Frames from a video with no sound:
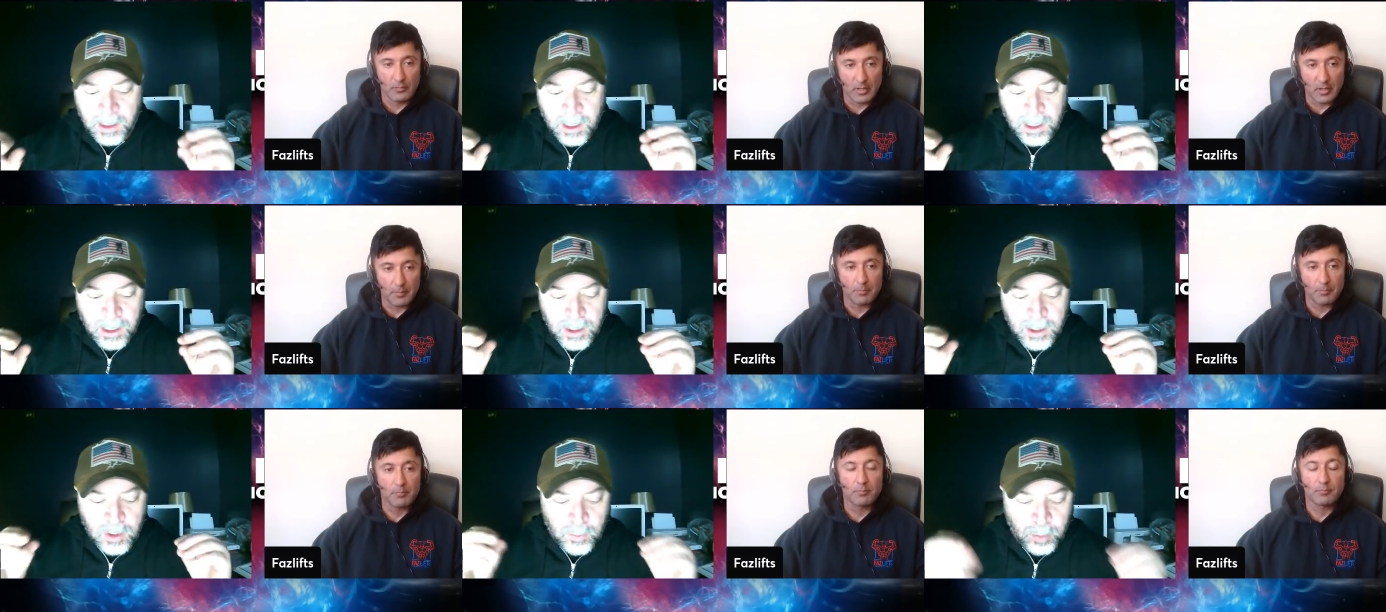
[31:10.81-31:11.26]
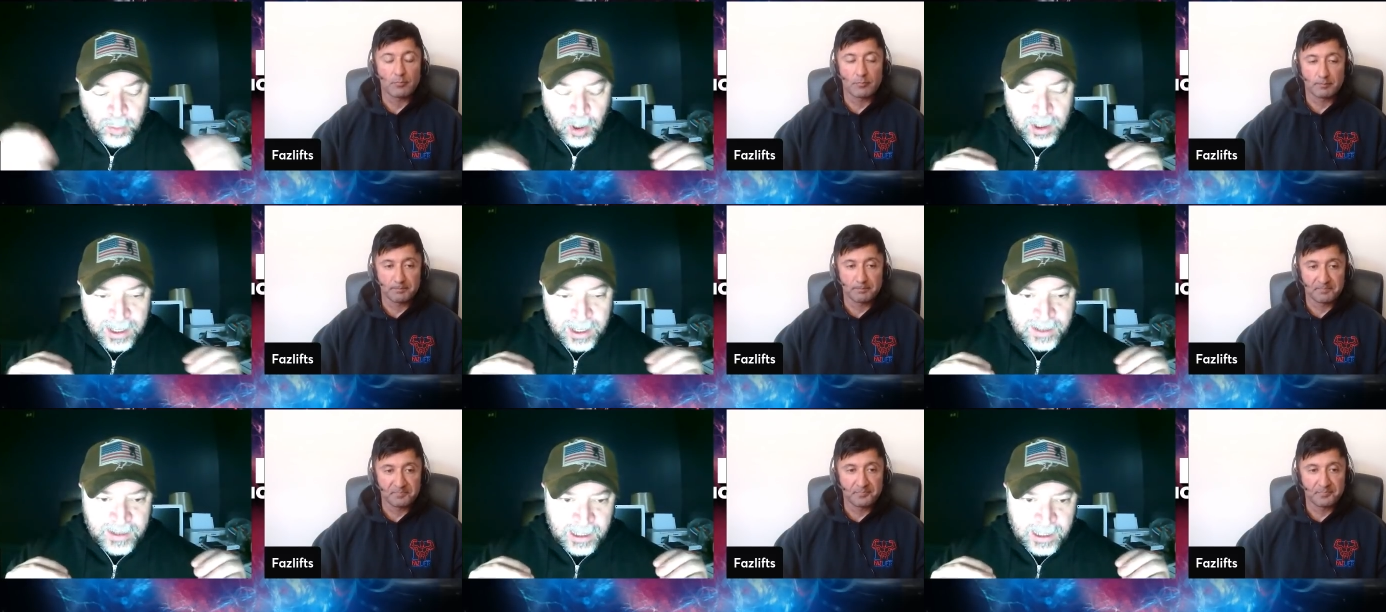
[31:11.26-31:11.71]
Speaker 1: Yep. You
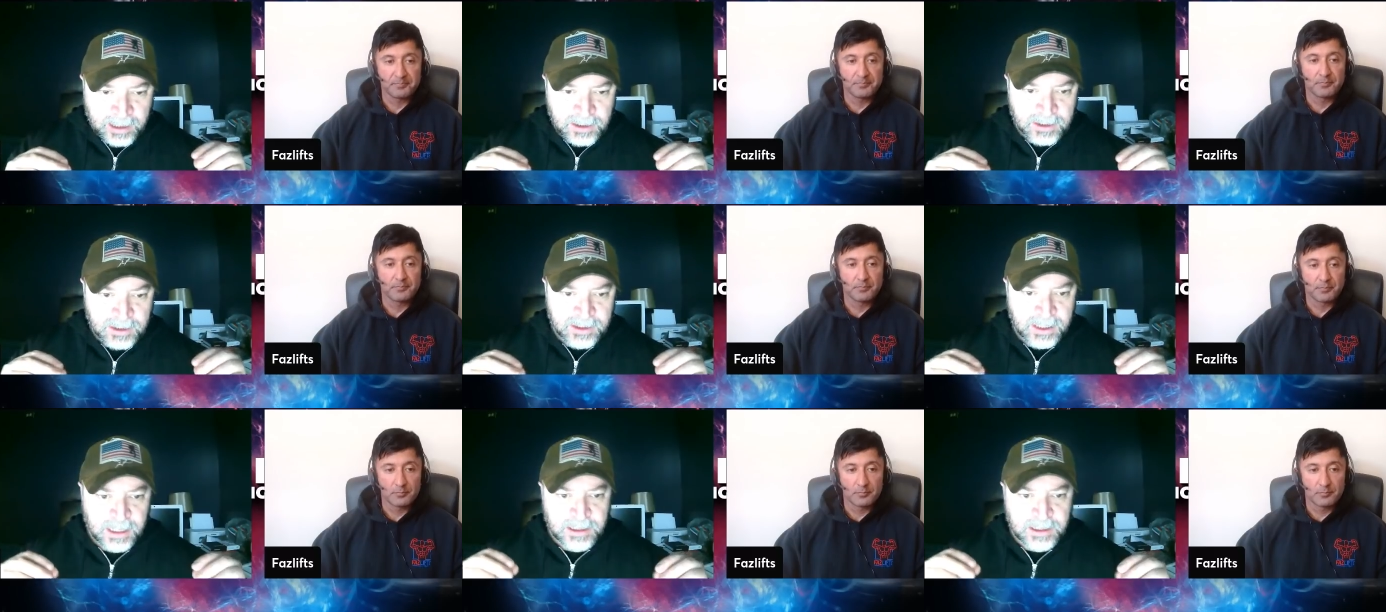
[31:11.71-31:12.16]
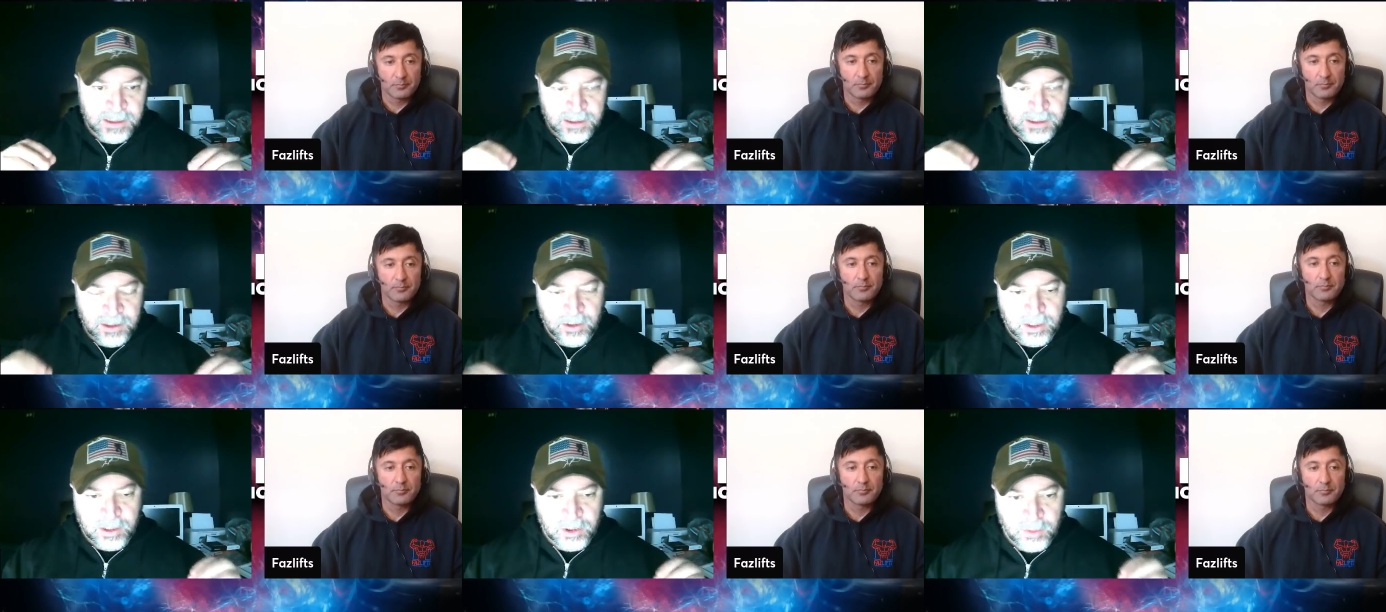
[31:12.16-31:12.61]
plug in the exercises
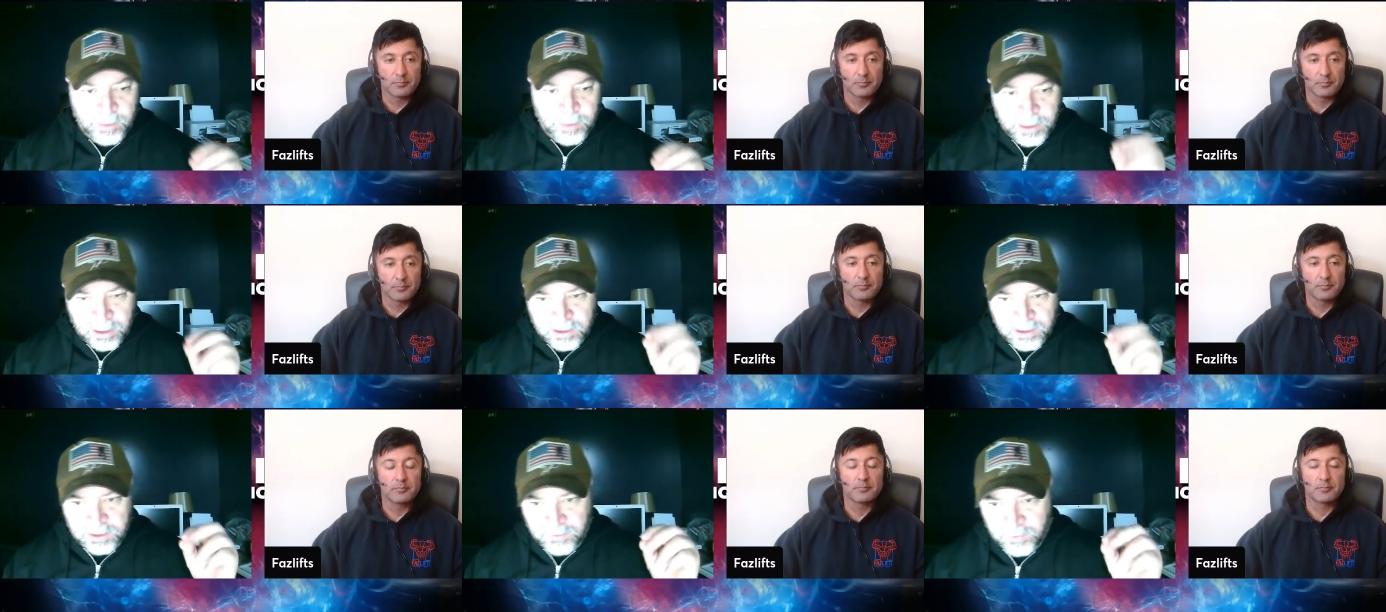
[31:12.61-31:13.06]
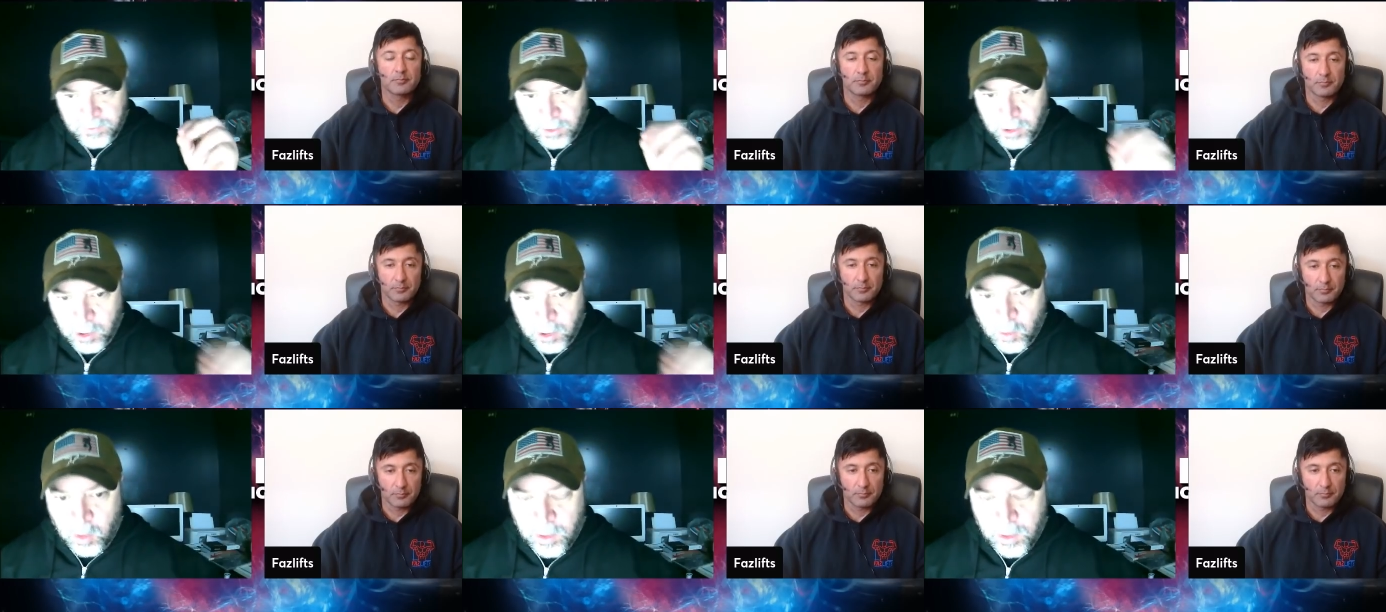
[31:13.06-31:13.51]
you can do because of
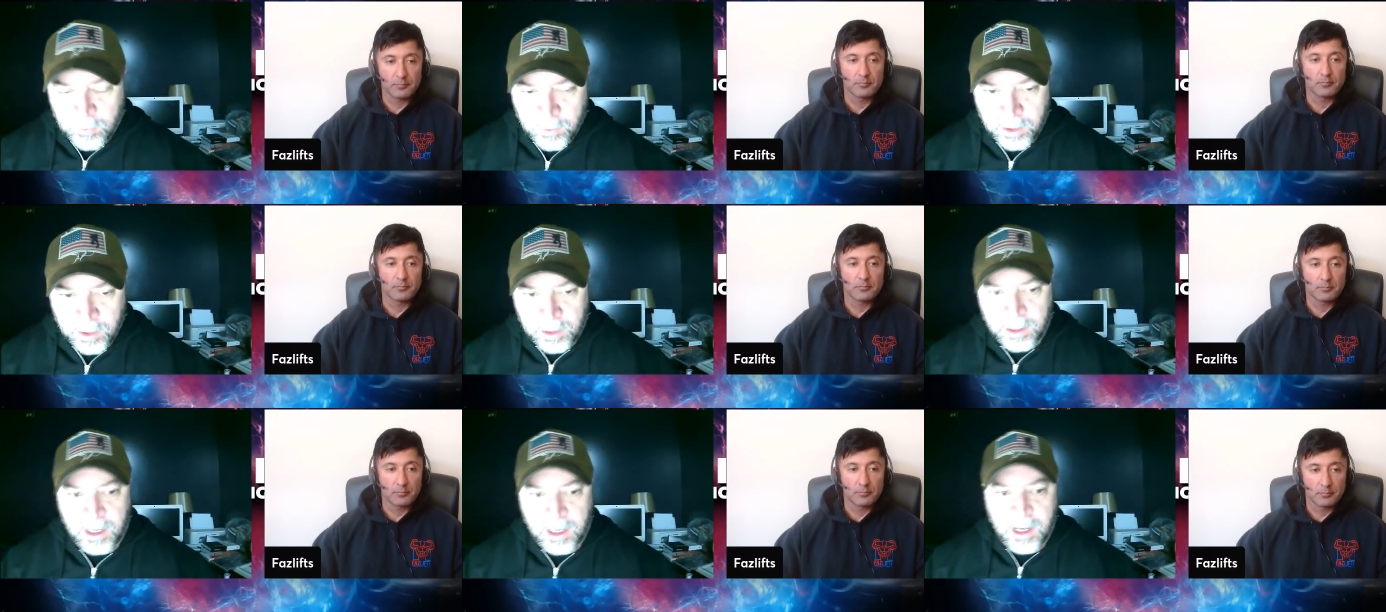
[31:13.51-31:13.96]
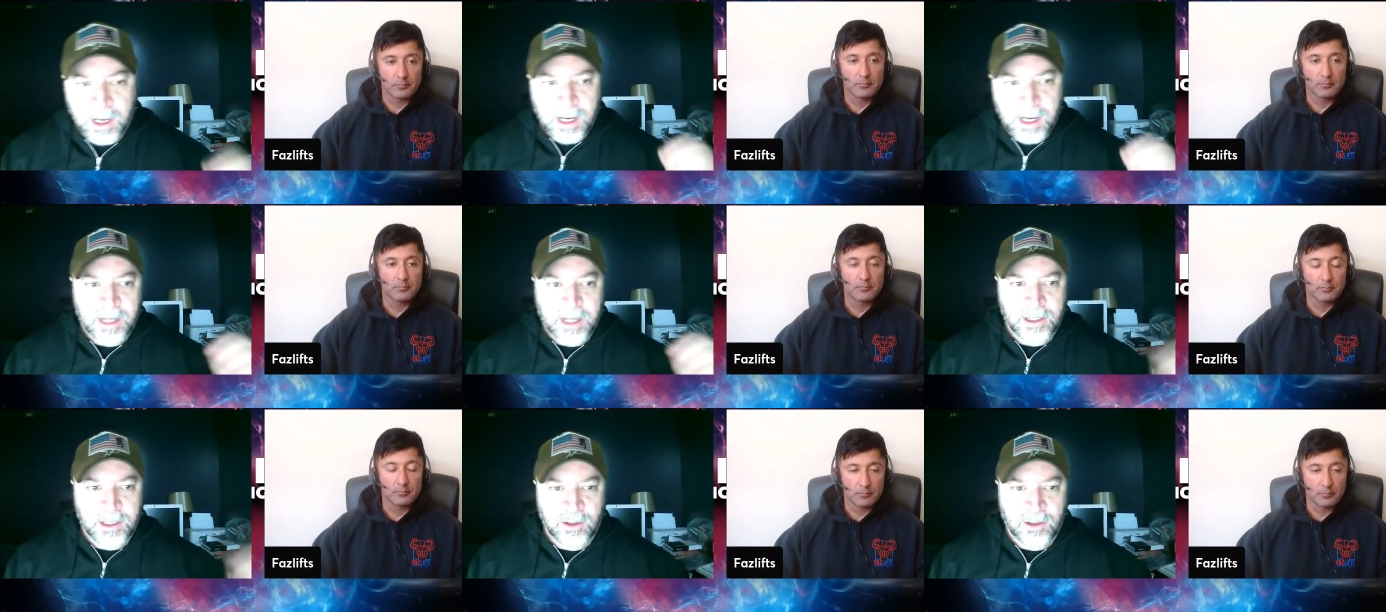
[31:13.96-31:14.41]
your equipment and